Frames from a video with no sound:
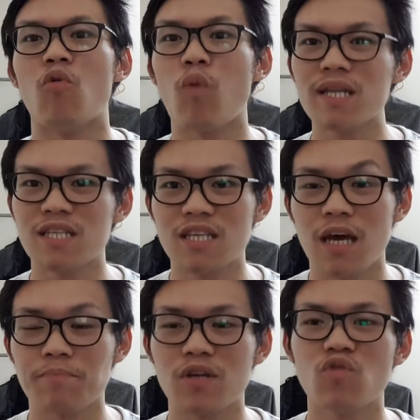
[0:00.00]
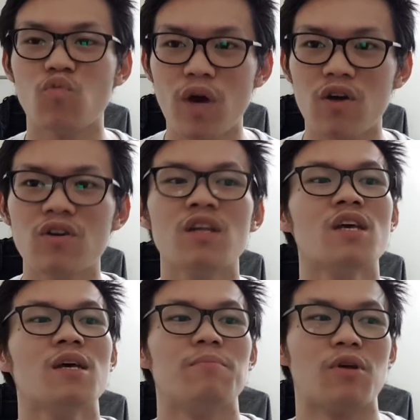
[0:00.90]
Why did it happen? Well,
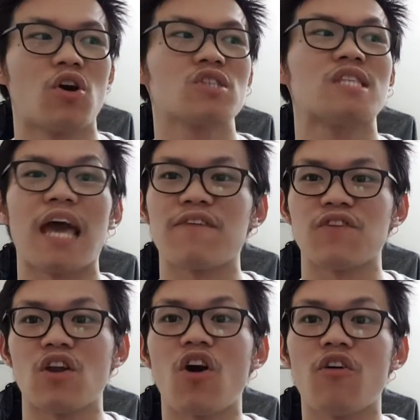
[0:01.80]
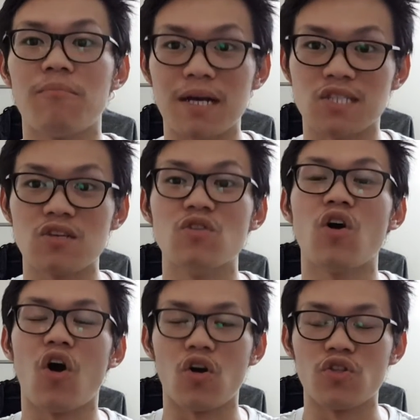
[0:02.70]
because they have a lot of
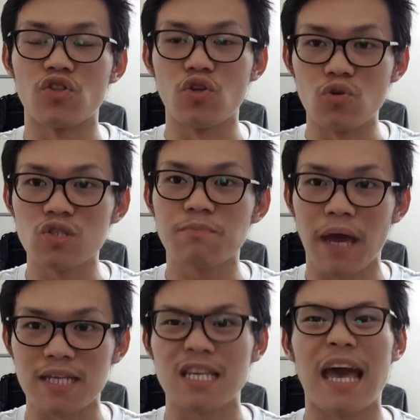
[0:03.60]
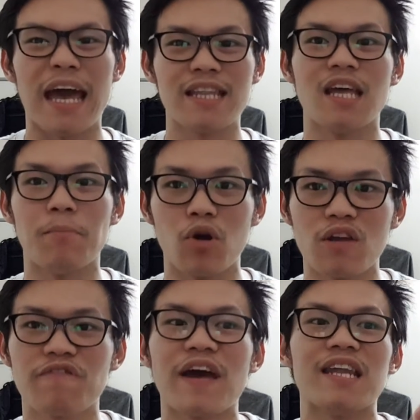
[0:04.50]
muscle on those packs and their
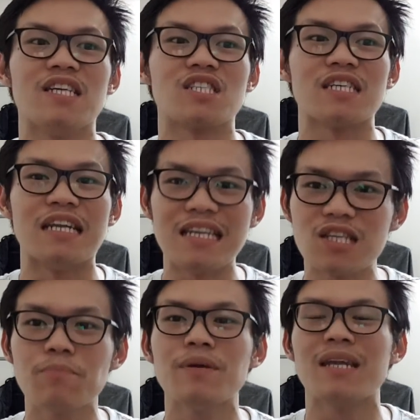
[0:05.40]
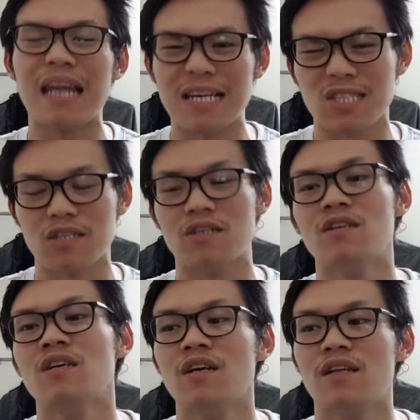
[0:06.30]
body fat is a little bit lesser.
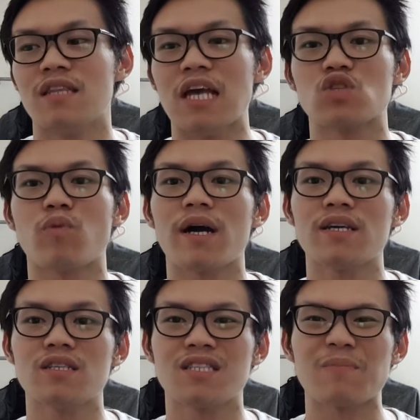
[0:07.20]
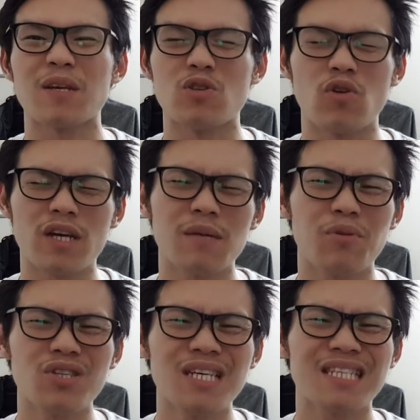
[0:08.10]
That is why sometimes you look at their
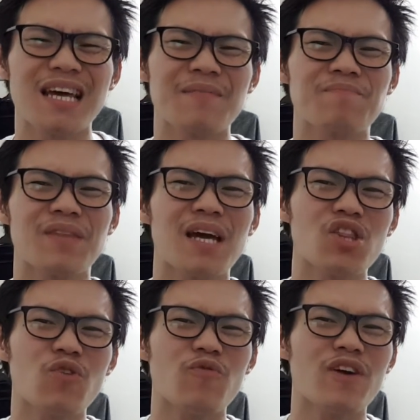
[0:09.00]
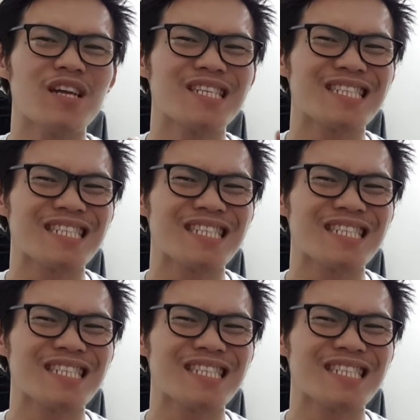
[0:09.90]
bodies like they are not very